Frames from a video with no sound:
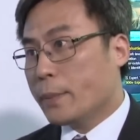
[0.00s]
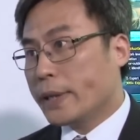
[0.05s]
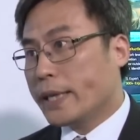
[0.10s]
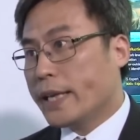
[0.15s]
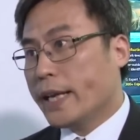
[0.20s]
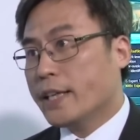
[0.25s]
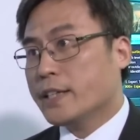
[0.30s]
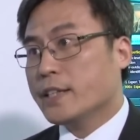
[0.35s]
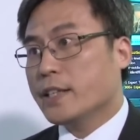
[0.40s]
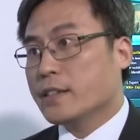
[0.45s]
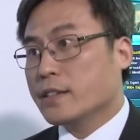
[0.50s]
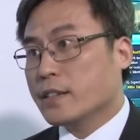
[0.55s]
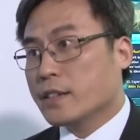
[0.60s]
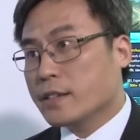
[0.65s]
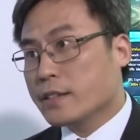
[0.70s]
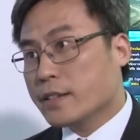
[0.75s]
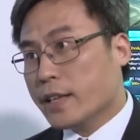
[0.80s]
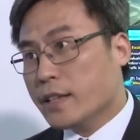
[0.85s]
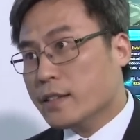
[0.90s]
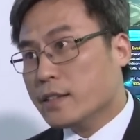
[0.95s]
applications,
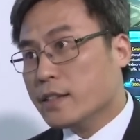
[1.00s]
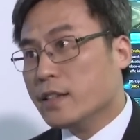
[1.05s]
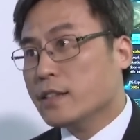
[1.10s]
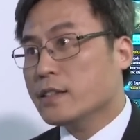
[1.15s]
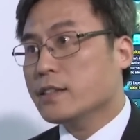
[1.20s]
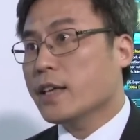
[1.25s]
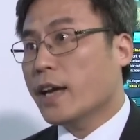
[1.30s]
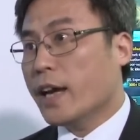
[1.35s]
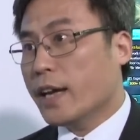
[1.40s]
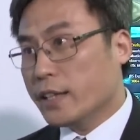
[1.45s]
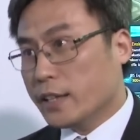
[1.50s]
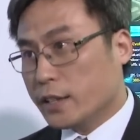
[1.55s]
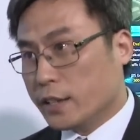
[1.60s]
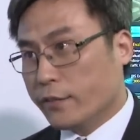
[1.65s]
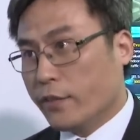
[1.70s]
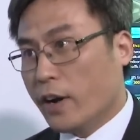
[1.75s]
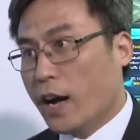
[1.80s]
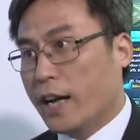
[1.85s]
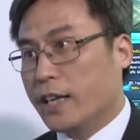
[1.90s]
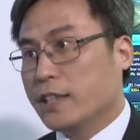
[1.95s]
sensors, and
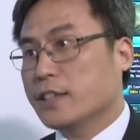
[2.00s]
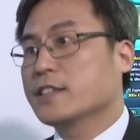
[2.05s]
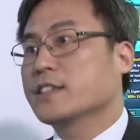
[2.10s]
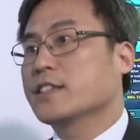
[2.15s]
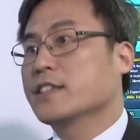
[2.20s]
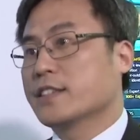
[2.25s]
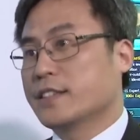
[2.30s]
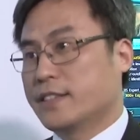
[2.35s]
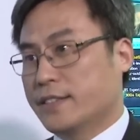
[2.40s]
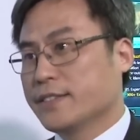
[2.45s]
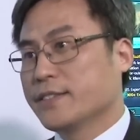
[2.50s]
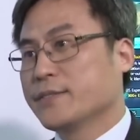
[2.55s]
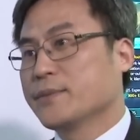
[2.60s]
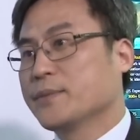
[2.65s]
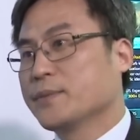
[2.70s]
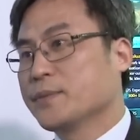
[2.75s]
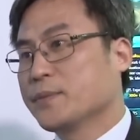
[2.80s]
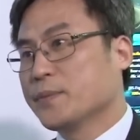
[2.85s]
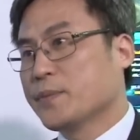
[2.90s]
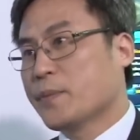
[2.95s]
device.
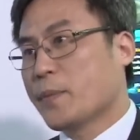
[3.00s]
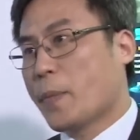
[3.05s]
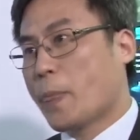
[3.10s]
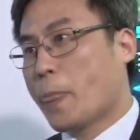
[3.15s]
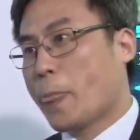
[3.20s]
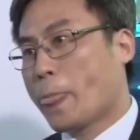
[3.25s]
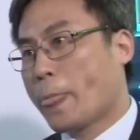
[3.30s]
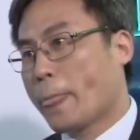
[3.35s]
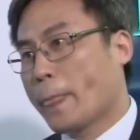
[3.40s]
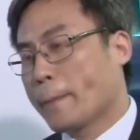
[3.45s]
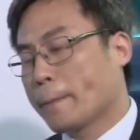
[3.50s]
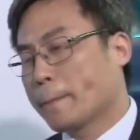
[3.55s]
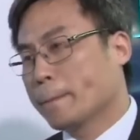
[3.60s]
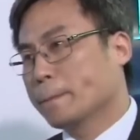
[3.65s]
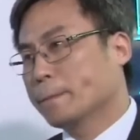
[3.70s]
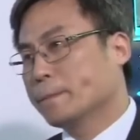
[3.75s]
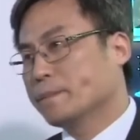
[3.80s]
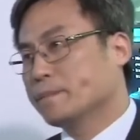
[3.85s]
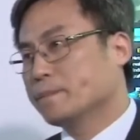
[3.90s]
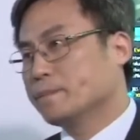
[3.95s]
And
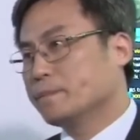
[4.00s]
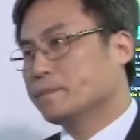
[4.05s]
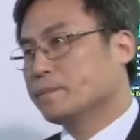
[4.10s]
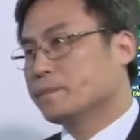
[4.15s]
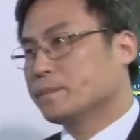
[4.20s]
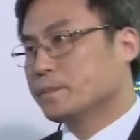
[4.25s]
part of this, of